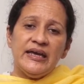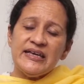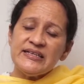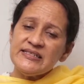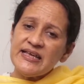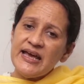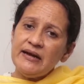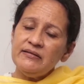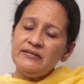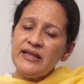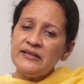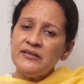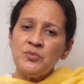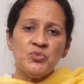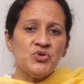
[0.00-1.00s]
he
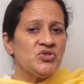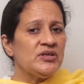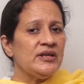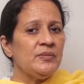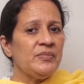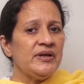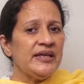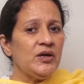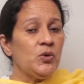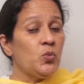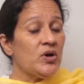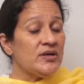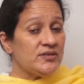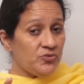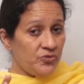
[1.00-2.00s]
said that the Muslim
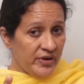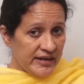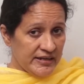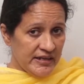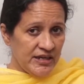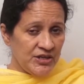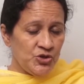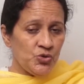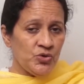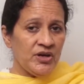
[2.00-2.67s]
League was ready